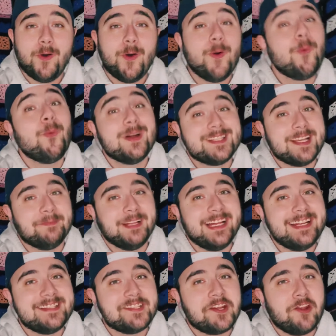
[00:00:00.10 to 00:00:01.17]
What's up,
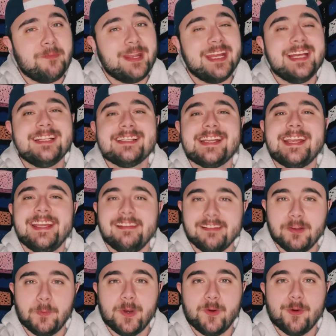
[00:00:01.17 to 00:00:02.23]
ladies and gentlemen? It's
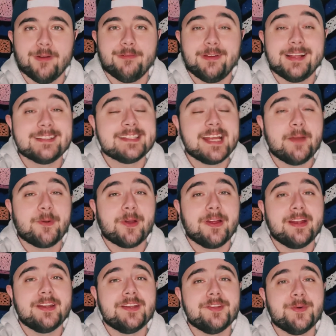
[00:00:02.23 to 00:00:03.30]
Keelan Windorf, and today we're
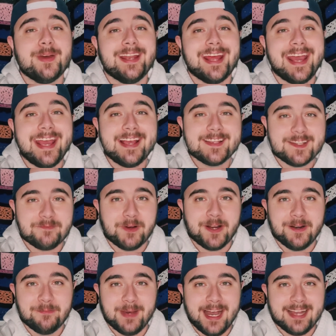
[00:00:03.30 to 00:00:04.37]
going to do an
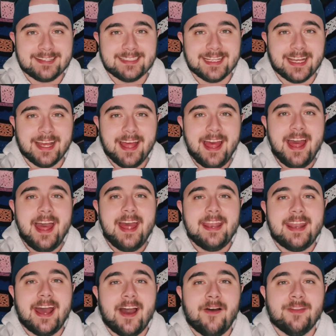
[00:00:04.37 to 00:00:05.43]
ASMR unboxing.
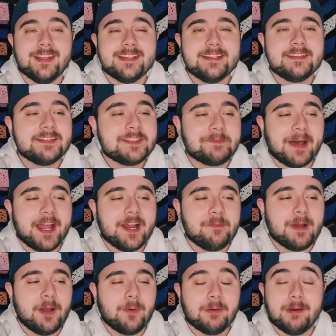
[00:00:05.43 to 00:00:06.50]
Now, this is inspired
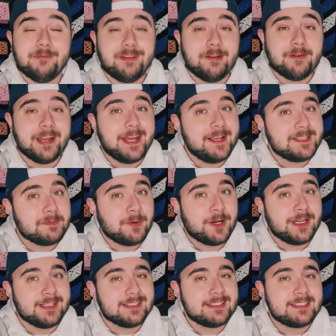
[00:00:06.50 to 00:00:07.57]
by one of my favorite ASMR
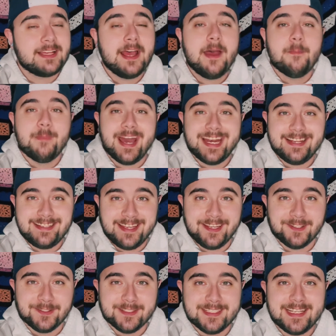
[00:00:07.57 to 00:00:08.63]
artists, Matty
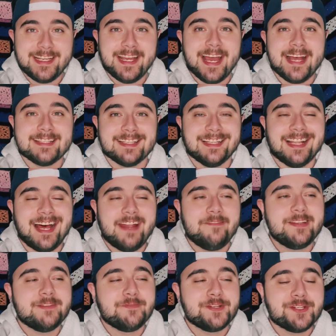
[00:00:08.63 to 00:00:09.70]
Tingles. He has a lot of
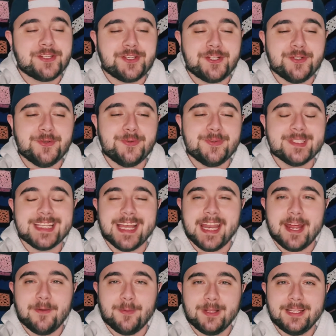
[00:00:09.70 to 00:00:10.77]
different shoes, and
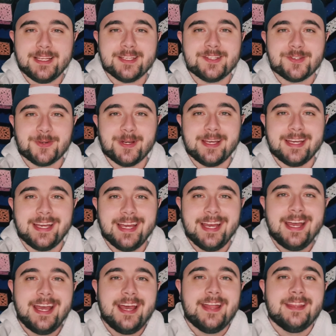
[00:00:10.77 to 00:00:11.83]
I really enjoy
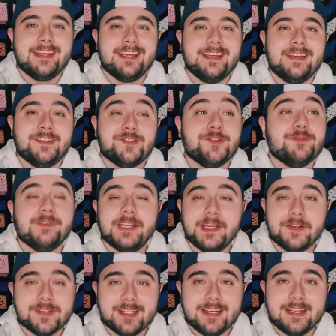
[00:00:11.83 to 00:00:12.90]
the shoe
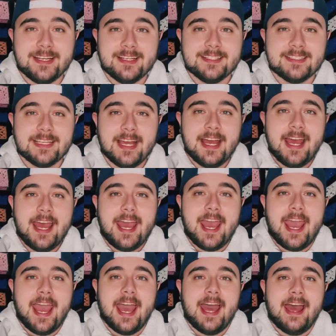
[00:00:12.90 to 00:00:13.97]
videos that he does.
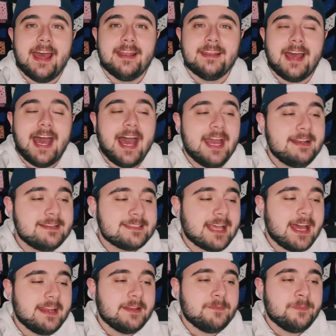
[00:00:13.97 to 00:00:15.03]
And I
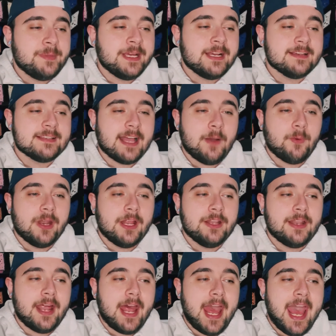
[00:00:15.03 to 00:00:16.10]
decided, because I want to
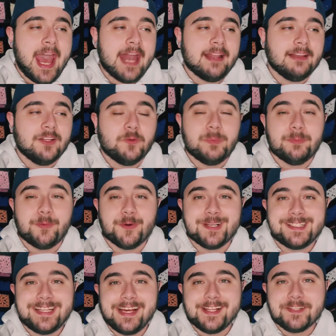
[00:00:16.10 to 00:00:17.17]
add a little bit more
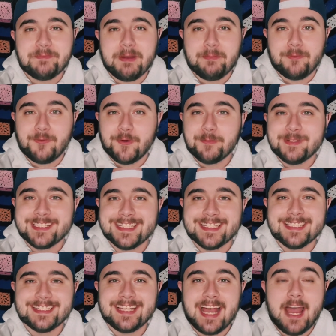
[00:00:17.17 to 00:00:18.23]
style to my
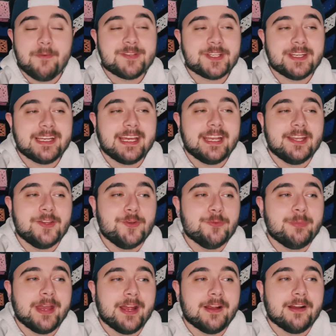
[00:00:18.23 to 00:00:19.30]
performances, I was going to get a new
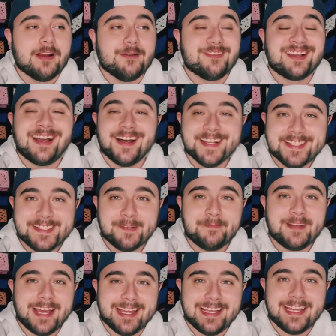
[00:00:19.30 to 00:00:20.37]
pair of custom
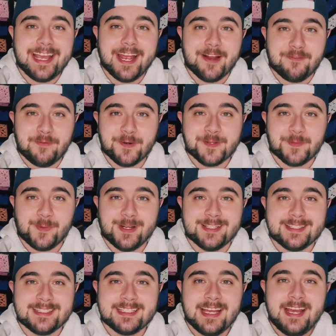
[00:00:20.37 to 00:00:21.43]
Nike Air Force
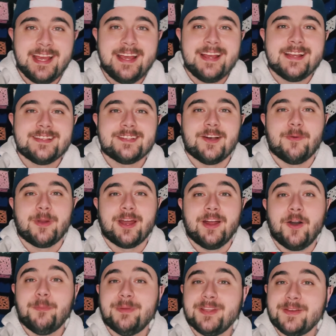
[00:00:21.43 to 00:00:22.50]
Ones. So we're going to
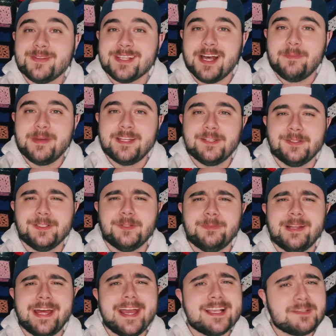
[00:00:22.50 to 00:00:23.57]
open those up and do a little bit
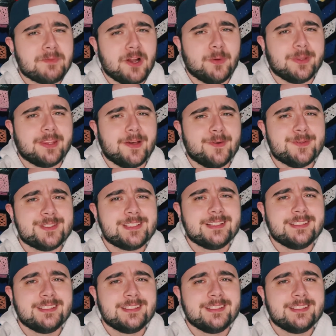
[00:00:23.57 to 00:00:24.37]
of ASMR with those.